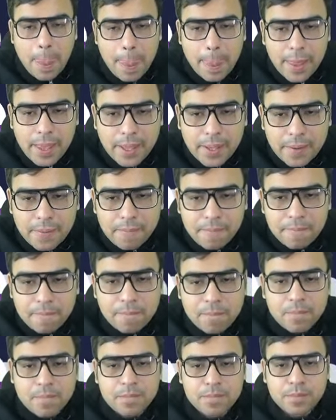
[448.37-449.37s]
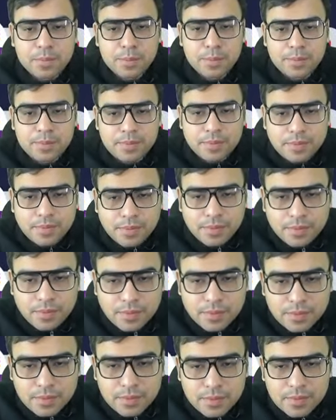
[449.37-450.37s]

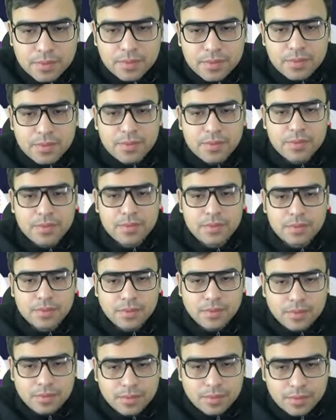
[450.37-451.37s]
(silence)